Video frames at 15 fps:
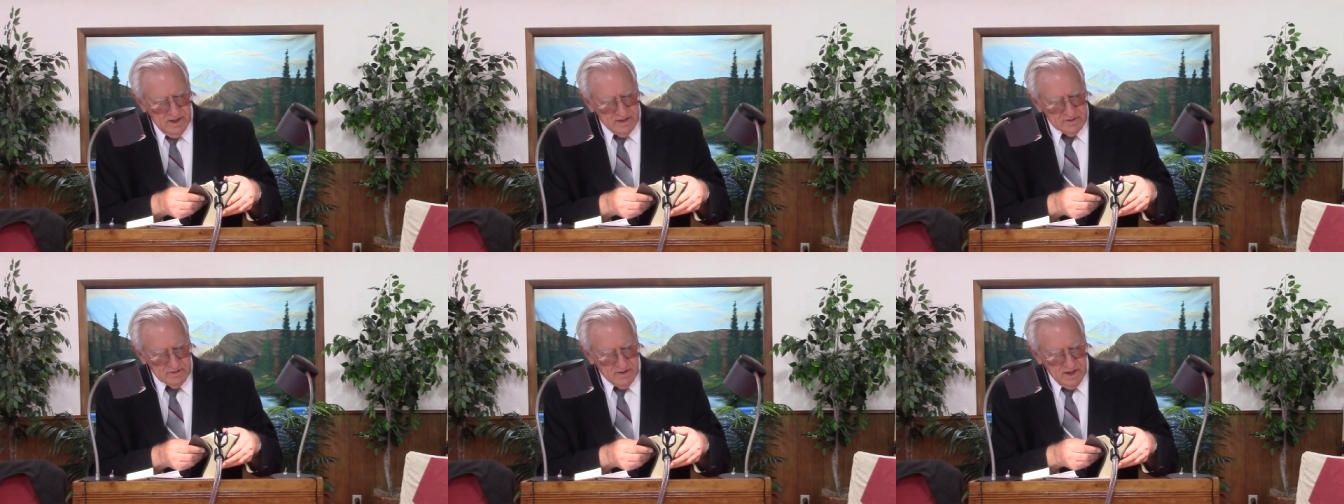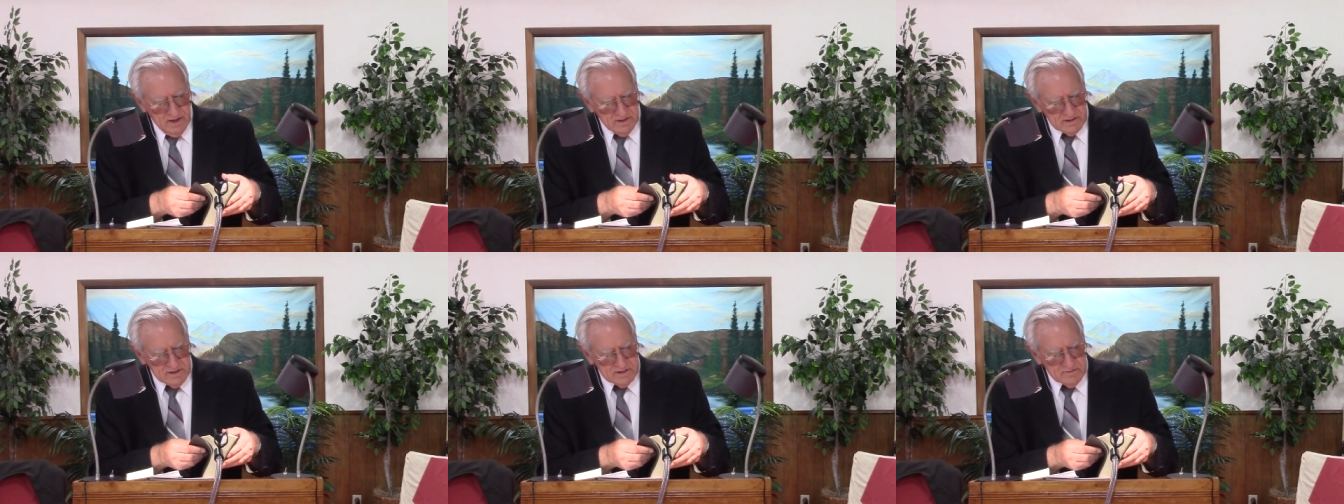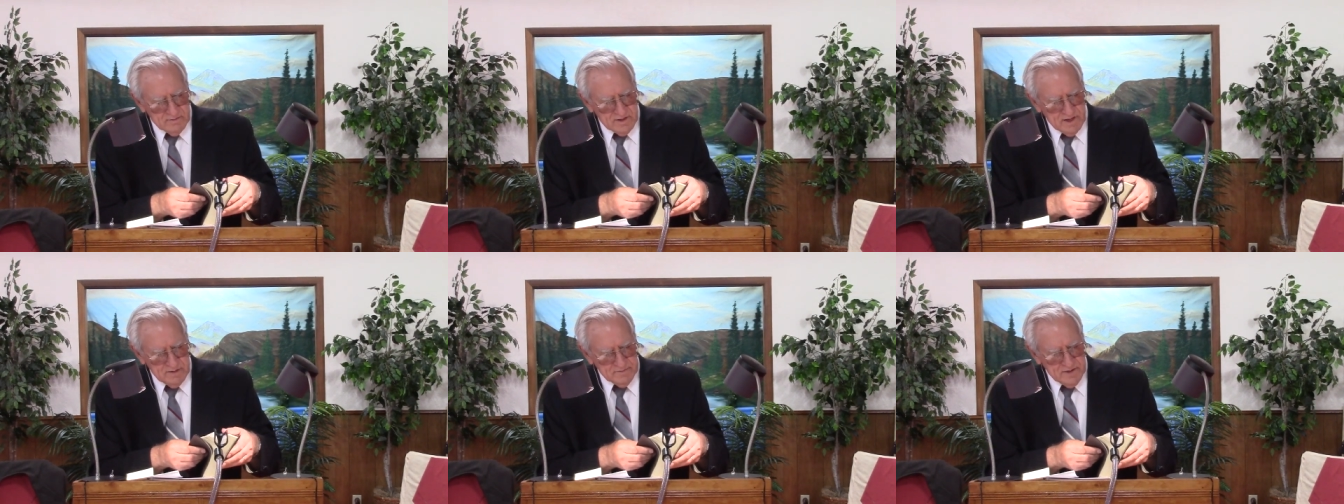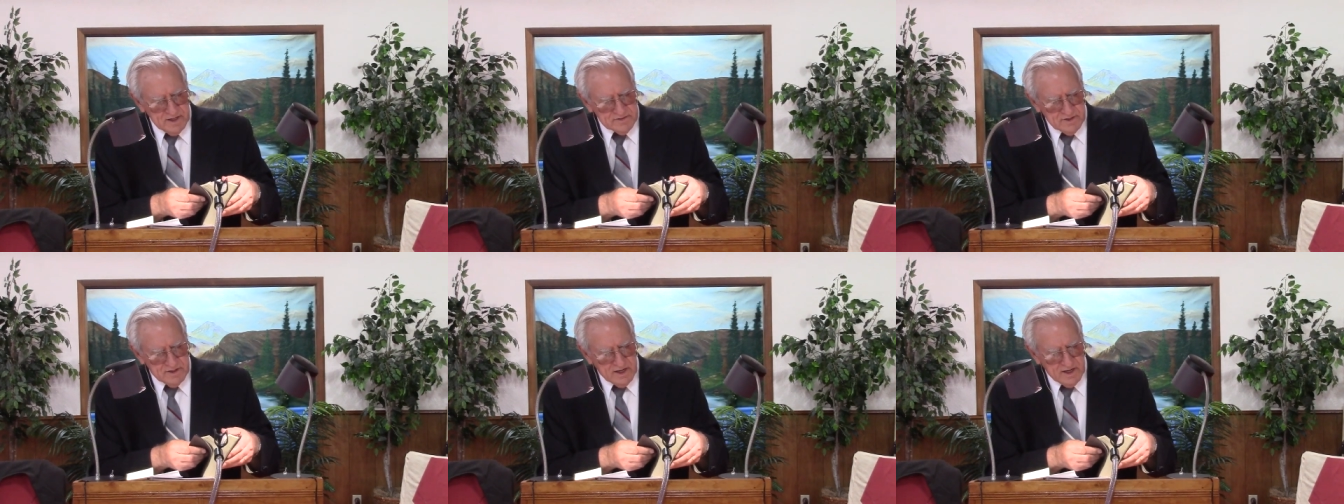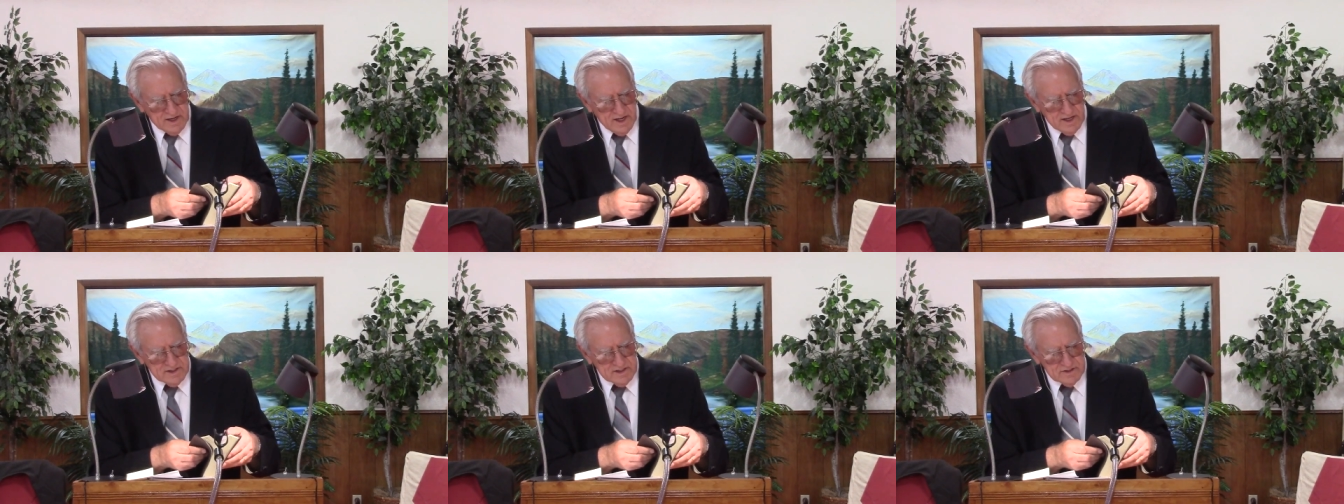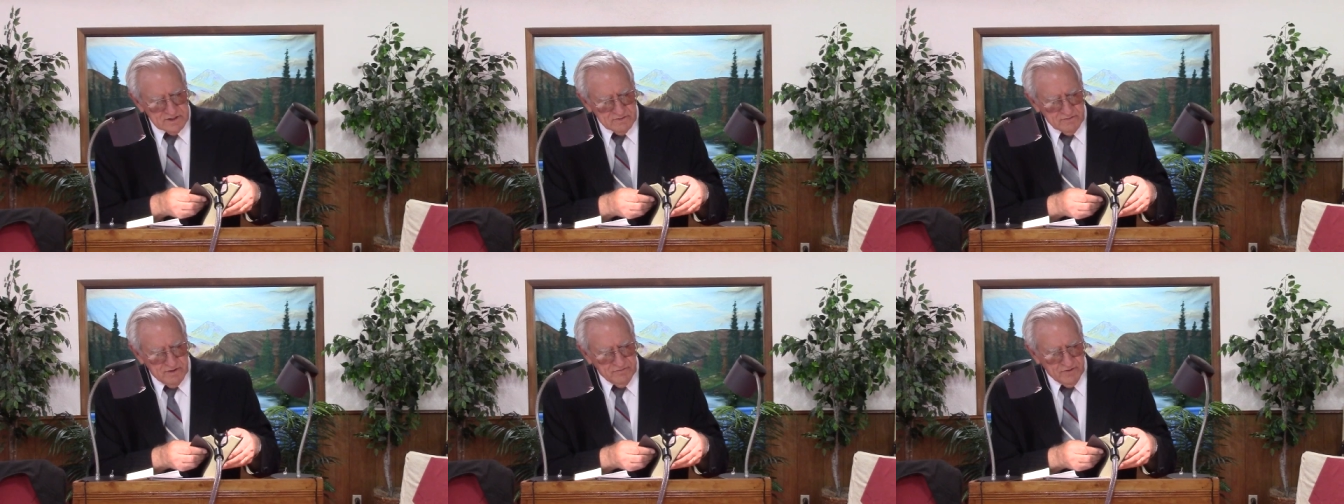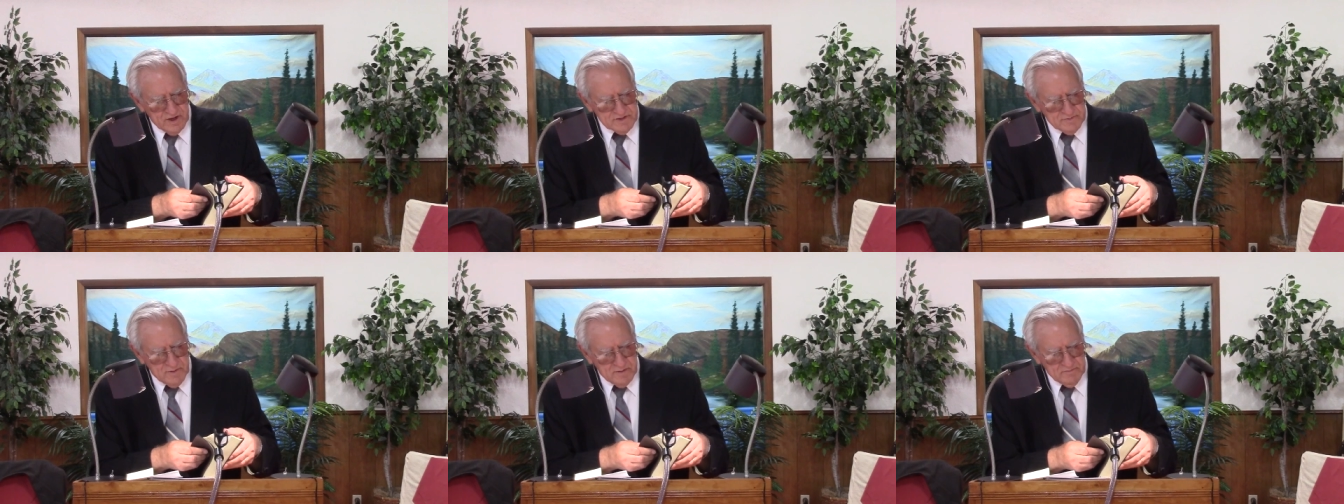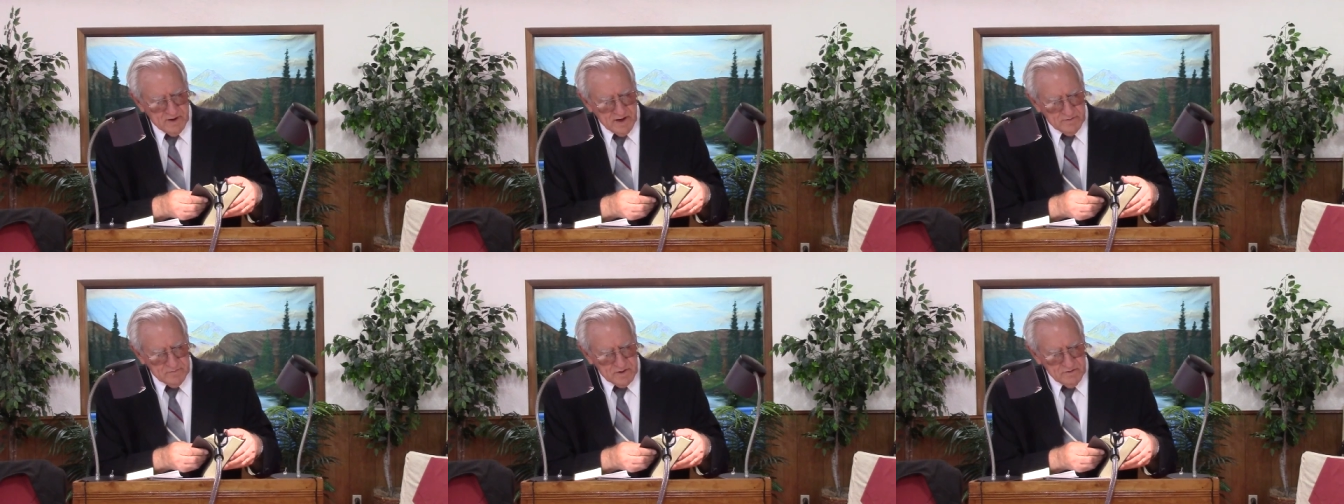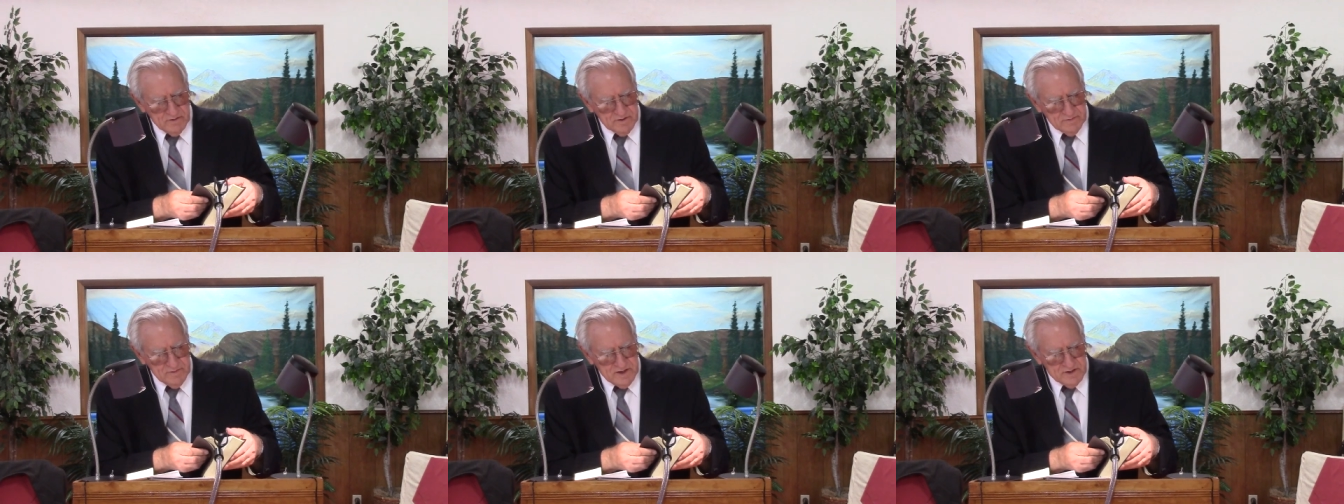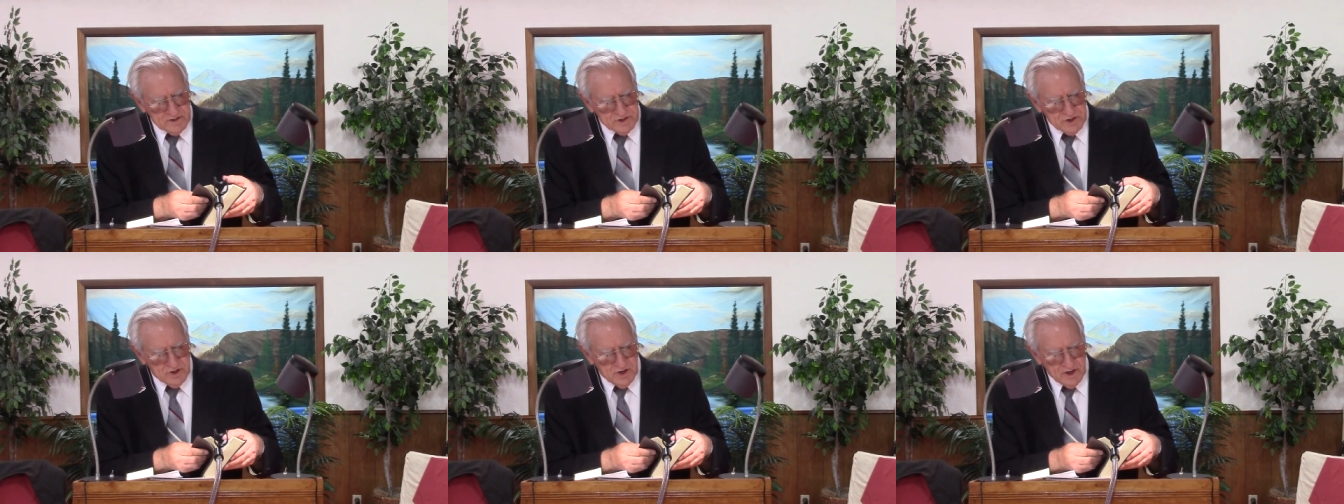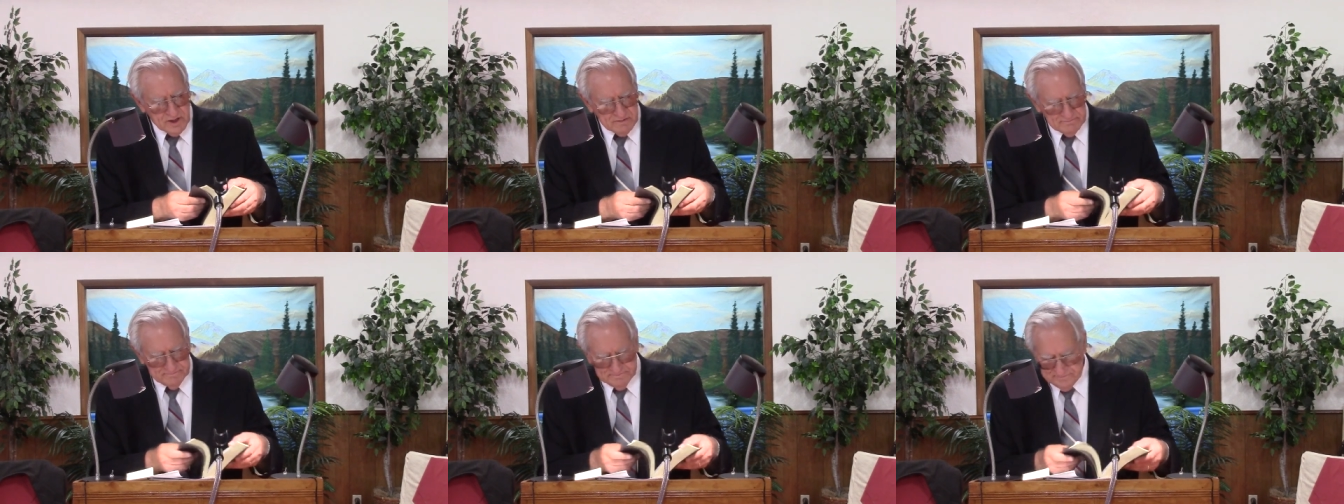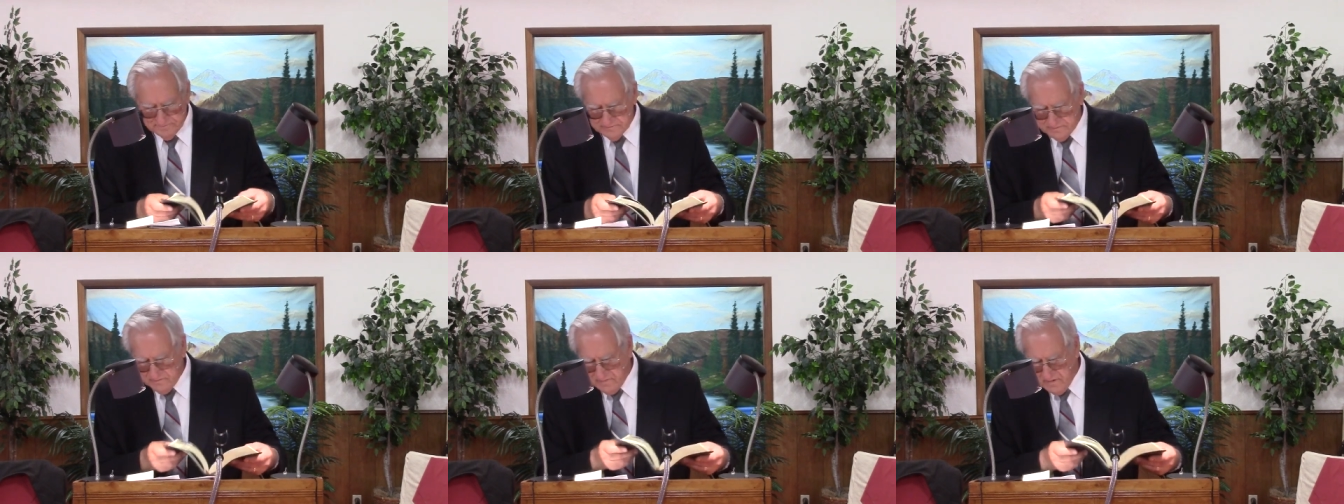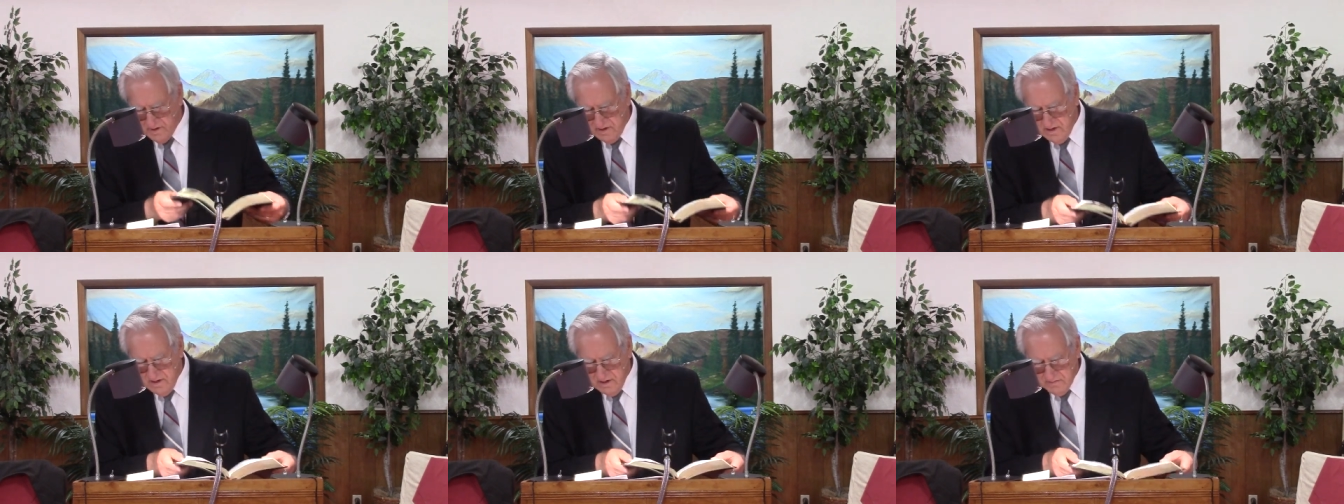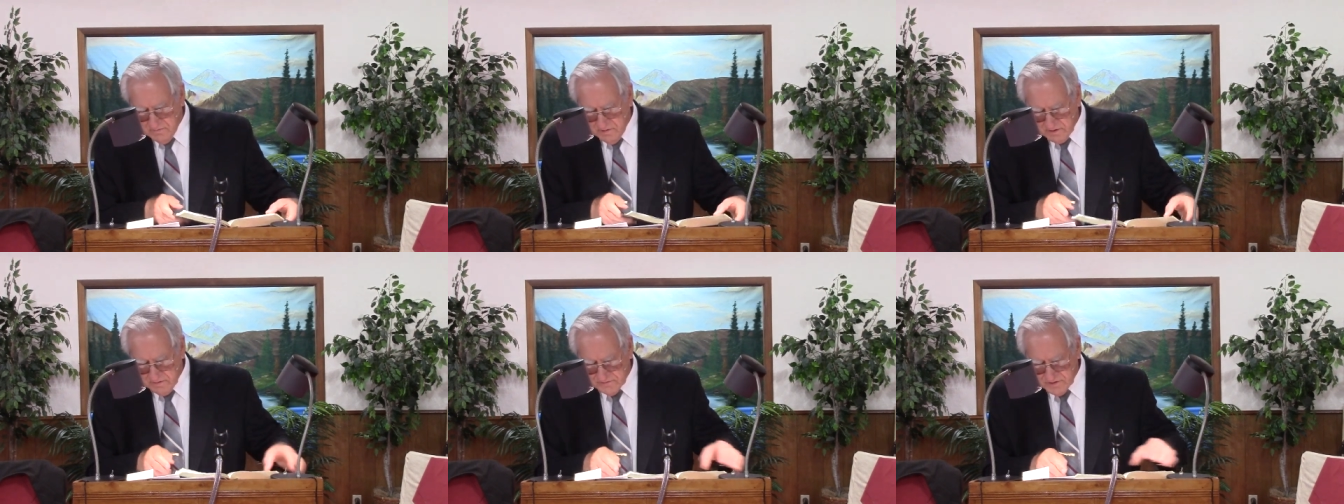So I looked this one up yesterday again just to refresh my mind. But go with me to John, Book of